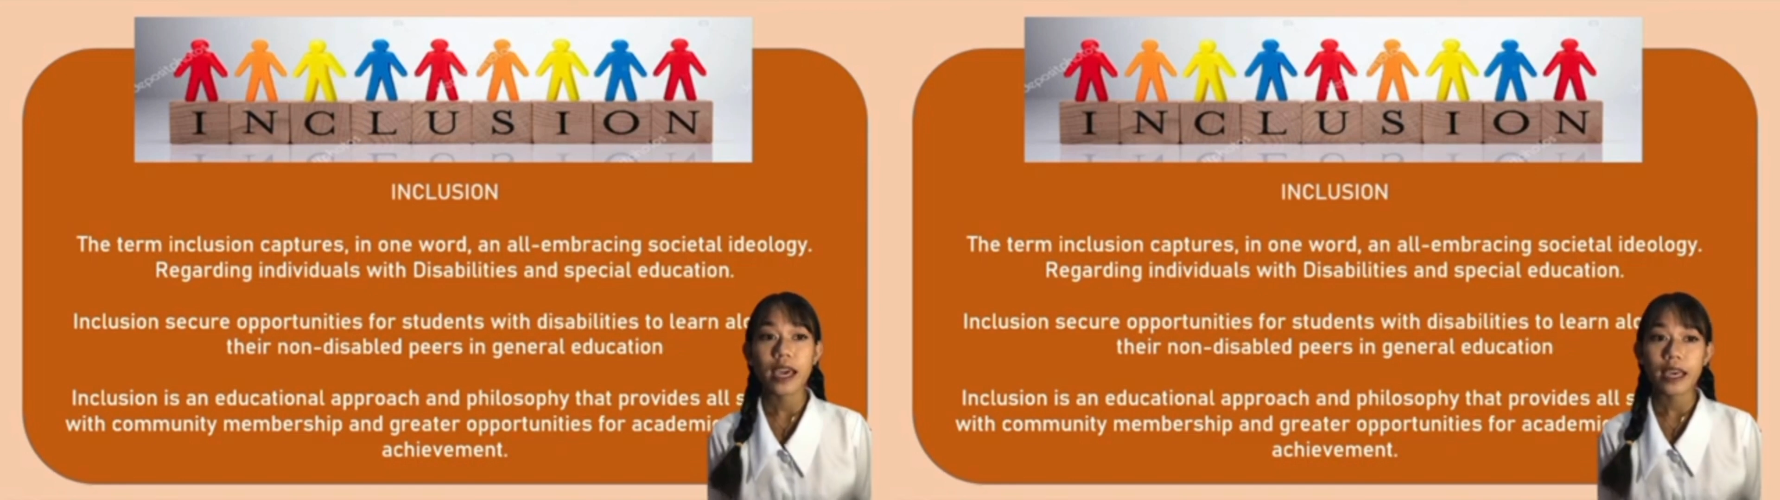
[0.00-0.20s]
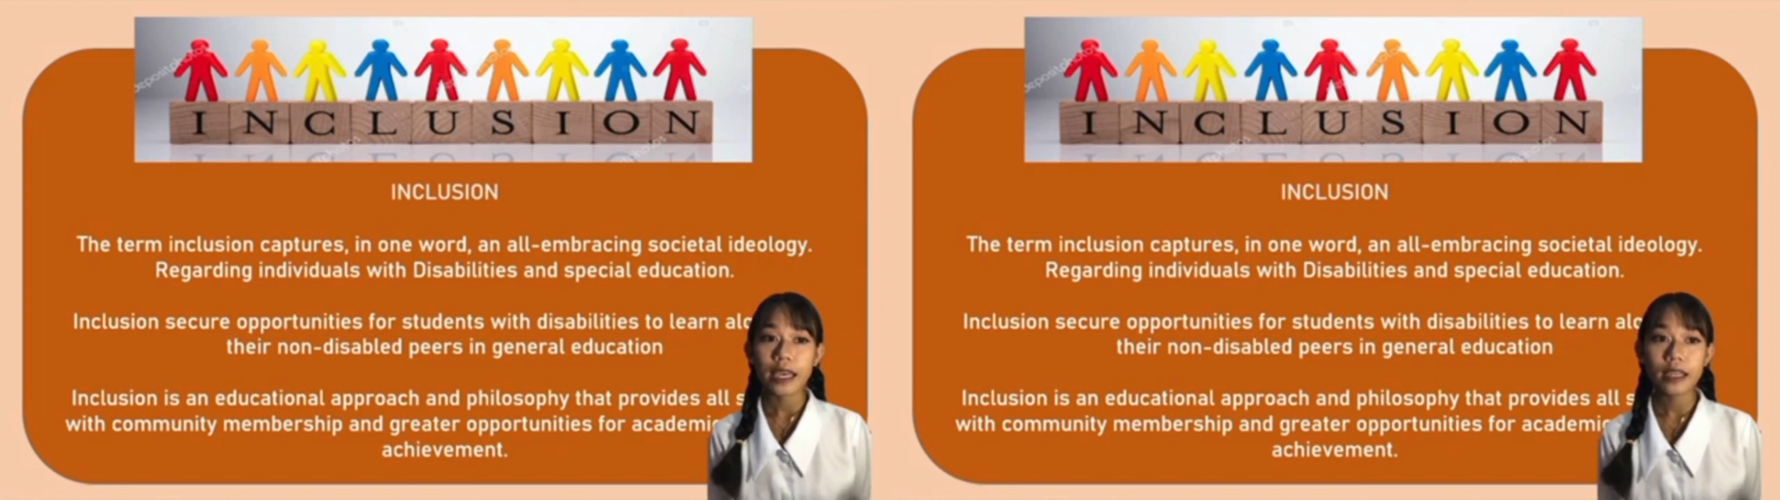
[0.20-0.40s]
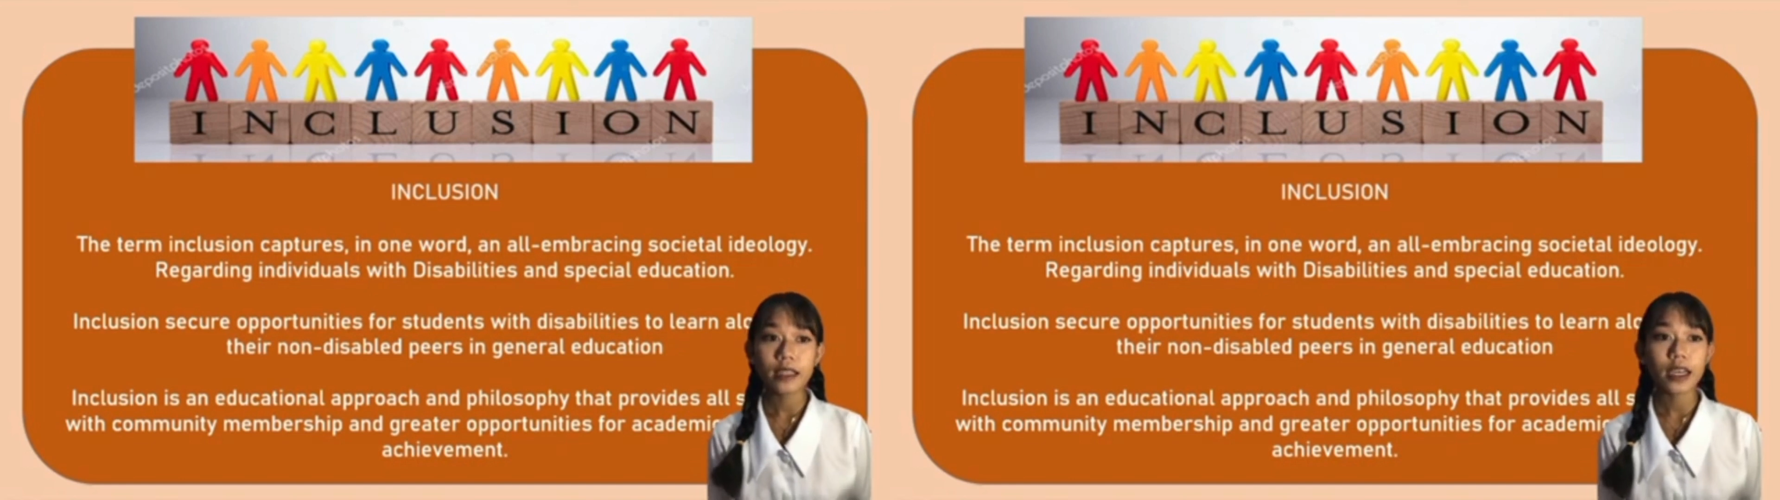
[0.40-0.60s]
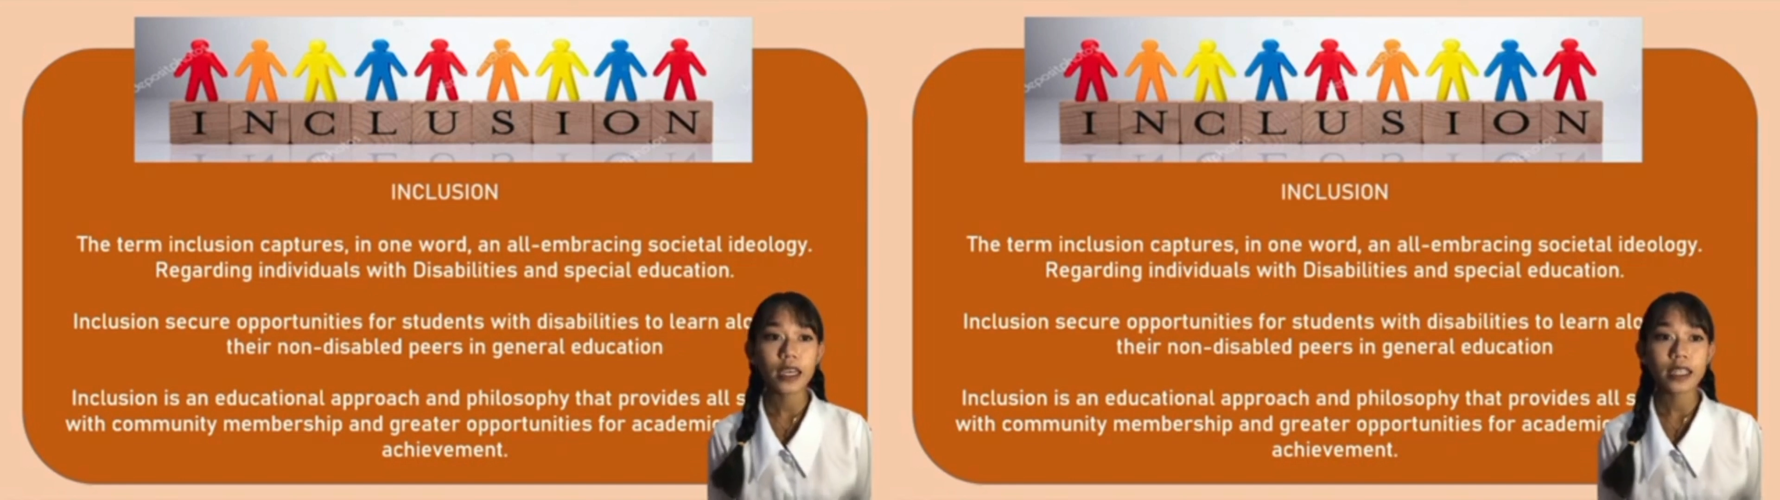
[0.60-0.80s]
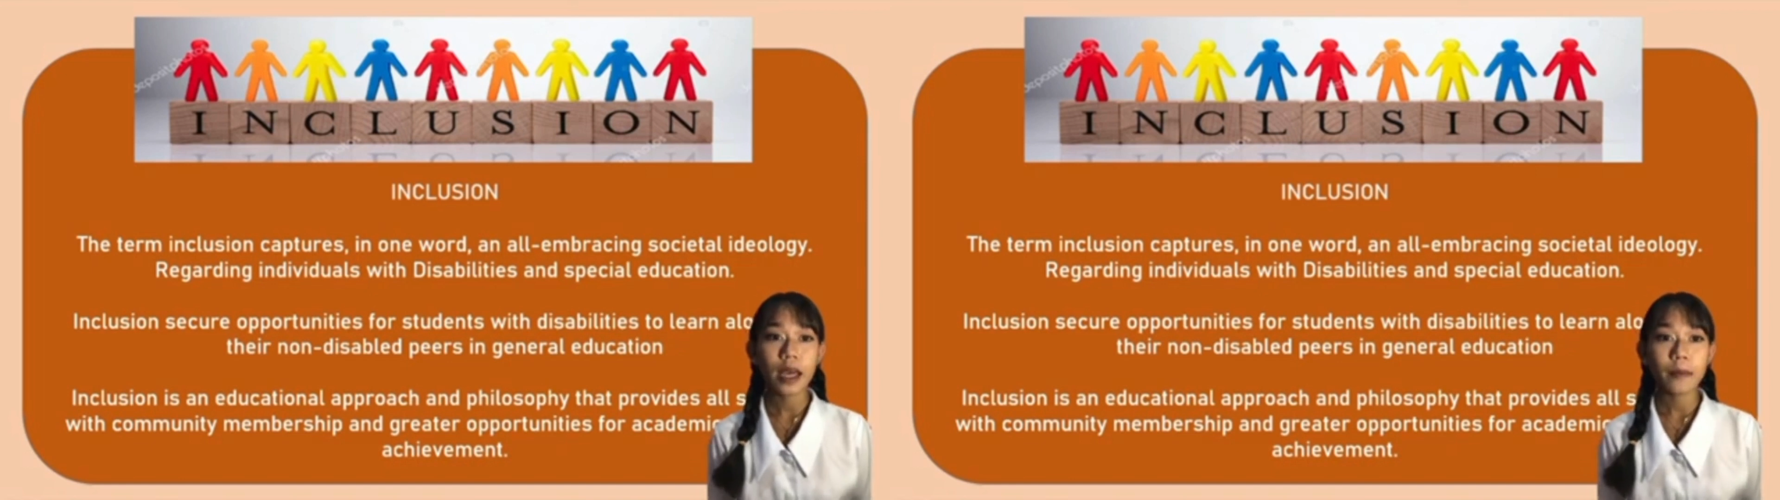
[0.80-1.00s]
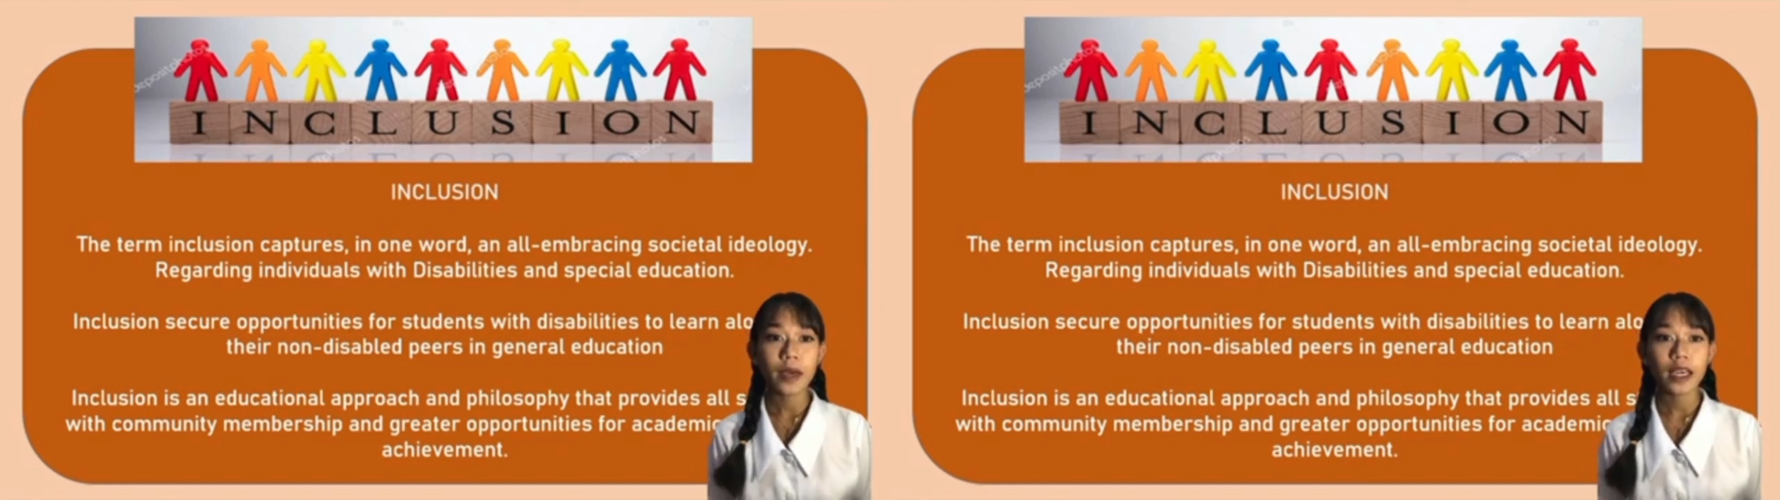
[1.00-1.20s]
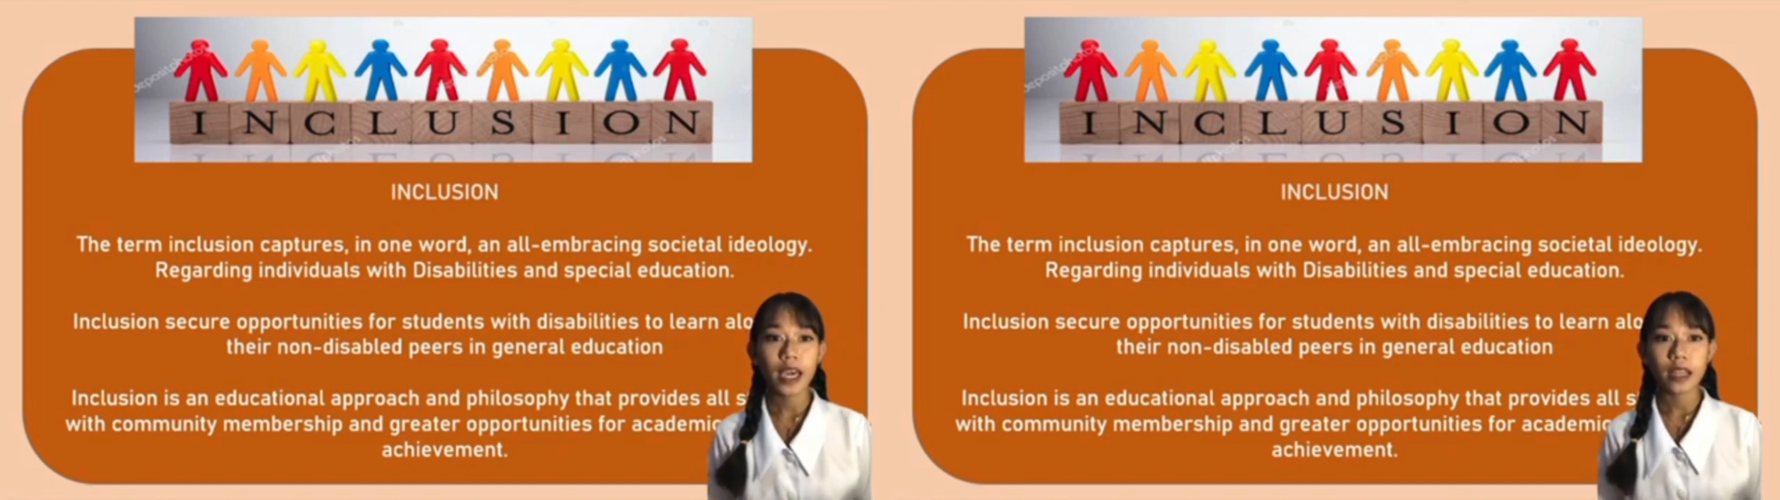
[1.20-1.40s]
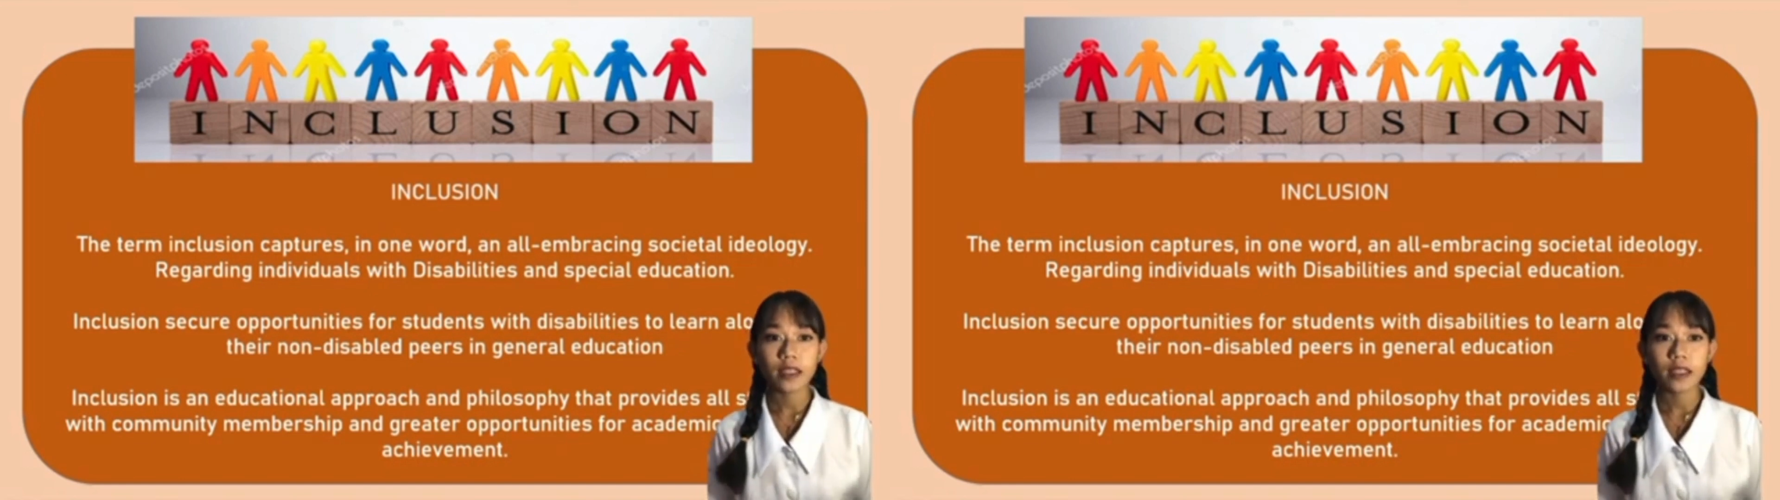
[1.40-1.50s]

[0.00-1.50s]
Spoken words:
in academic and